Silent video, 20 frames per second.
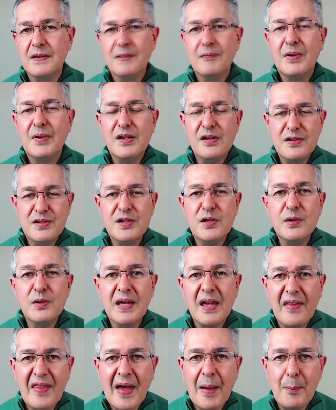But you do
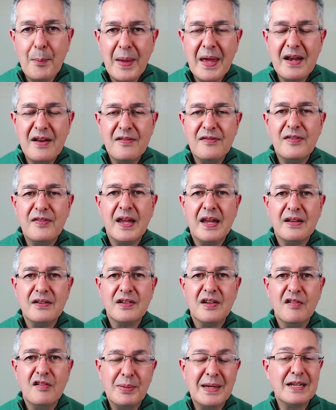get that
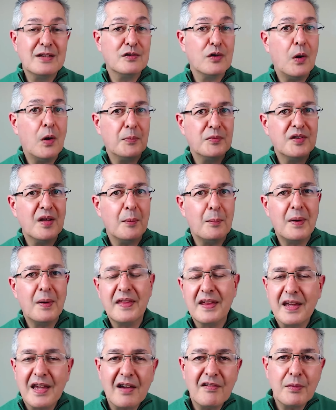benefit of being topped up by
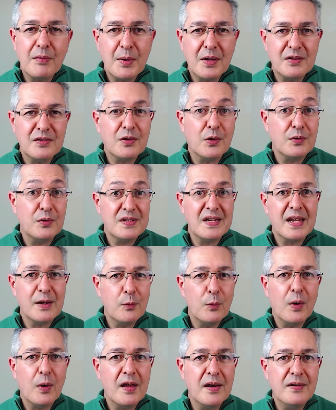the government on day
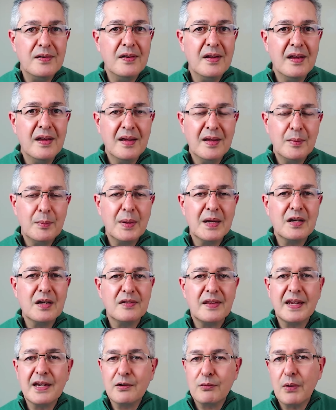one because
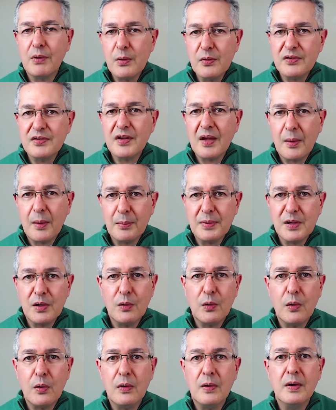they gross up
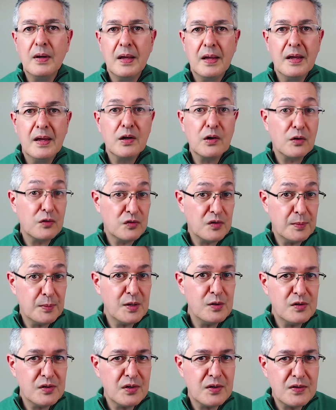your
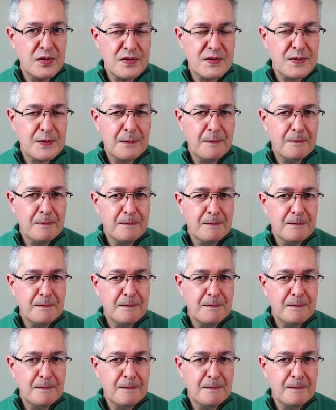contributions.